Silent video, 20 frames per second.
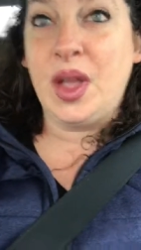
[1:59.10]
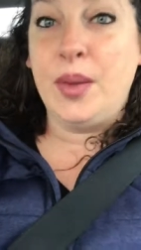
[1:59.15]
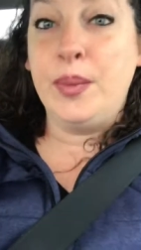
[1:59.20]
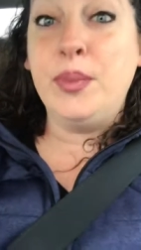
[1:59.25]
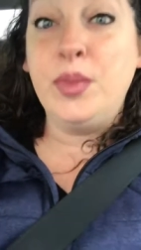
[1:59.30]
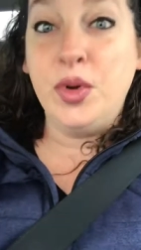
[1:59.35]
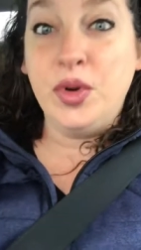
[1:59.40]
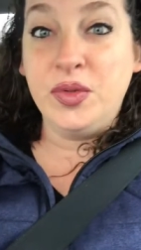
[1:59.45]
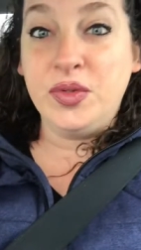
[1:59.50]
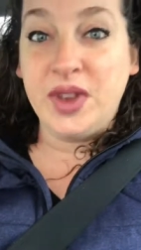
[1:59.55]

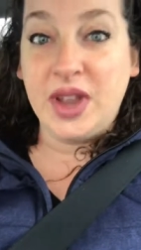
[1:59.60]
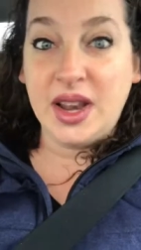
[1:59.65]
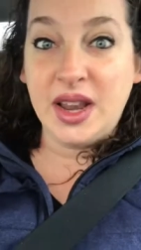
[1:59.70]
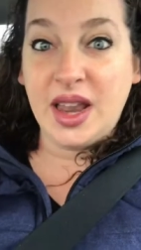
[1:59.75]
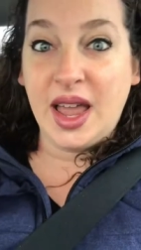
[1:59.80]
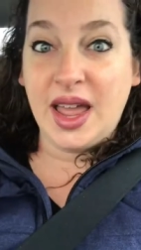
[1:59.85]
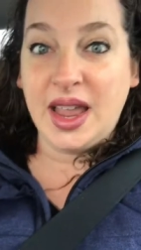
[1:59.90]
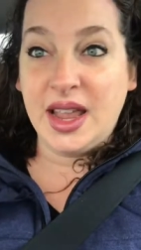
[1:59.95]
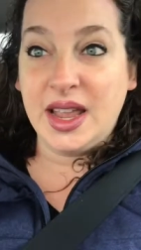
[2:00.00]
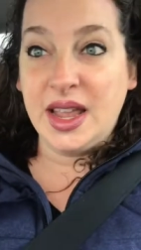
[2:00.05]
moved it
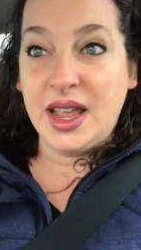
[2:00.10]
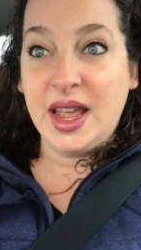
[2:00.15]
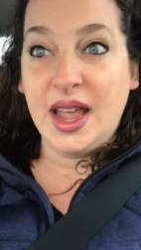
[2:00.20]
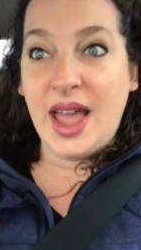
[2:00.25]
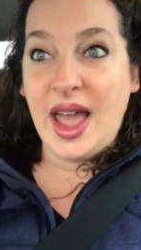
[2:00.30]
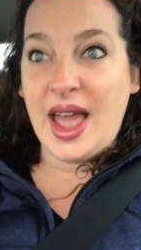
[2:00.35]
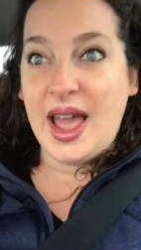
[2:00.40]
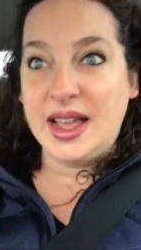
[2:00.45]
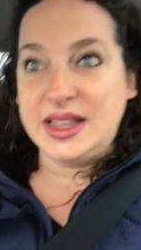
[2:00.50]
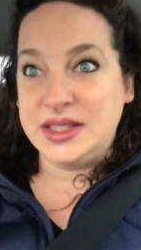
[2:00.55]
like
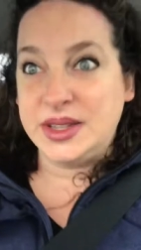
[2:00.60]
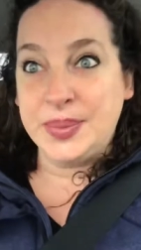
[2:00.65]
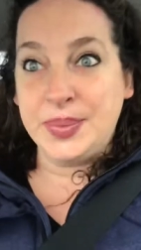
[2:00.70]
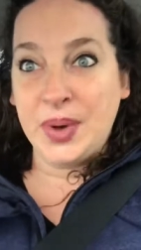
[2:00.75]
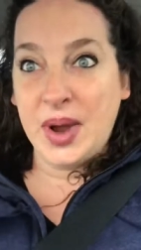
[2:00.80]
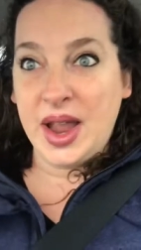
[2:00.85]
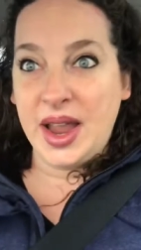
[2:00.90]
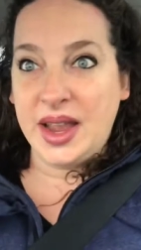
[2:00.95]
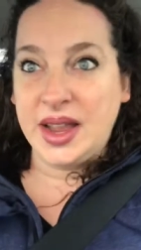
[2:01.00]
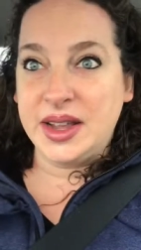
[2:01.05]
as a
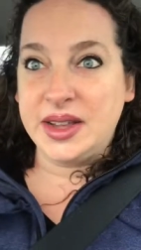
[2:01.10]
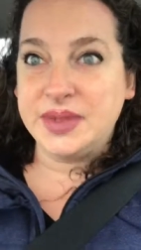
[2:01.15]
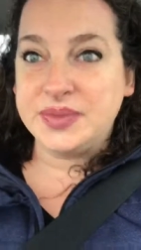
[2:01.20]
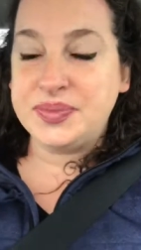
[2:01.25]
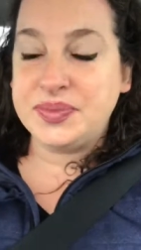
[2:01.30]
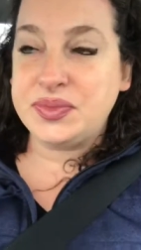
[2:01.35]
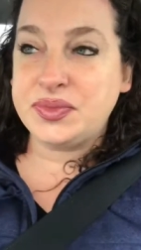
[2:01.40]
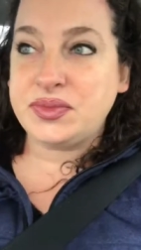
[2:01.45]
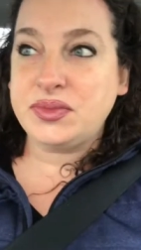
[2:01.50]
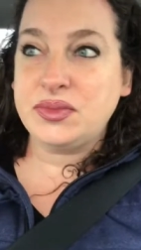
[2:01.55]
prank.
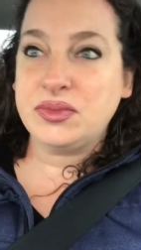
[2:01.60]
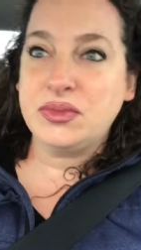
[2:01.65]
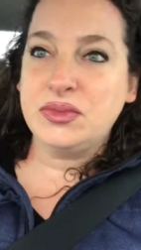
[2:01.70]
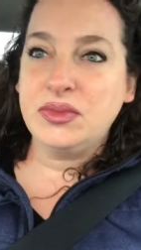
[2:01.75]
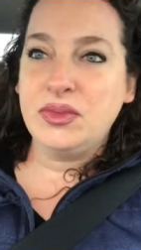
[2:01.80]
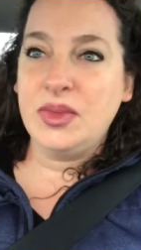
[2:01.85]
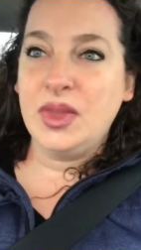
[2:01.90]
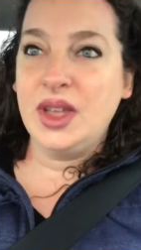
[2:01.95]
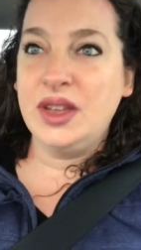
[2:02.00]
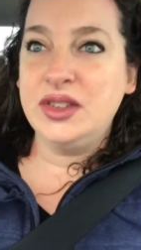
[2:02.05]

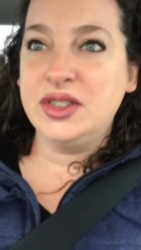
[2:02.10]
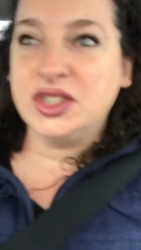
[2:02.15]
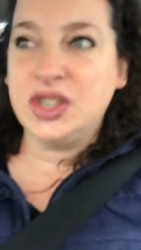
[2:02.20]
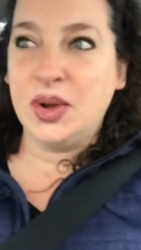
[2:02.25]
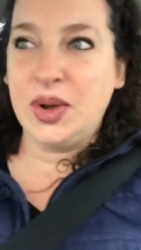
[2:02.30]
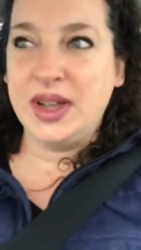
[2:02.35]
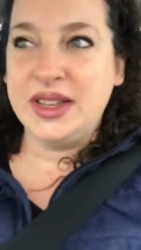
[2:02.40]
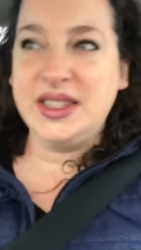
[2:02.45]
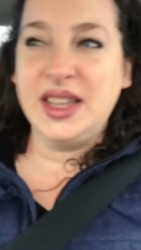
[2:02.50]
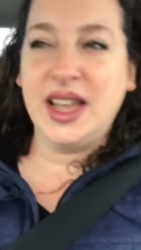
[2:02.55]
So I